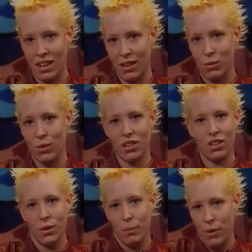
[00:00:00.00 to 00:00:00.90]
I
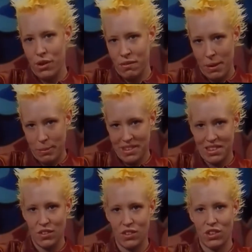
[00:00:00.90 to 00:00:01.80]
couldn't motivate
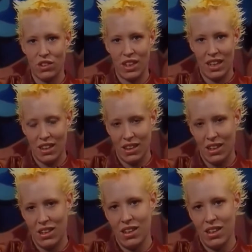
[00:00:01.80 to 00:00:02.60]
myself to do anything.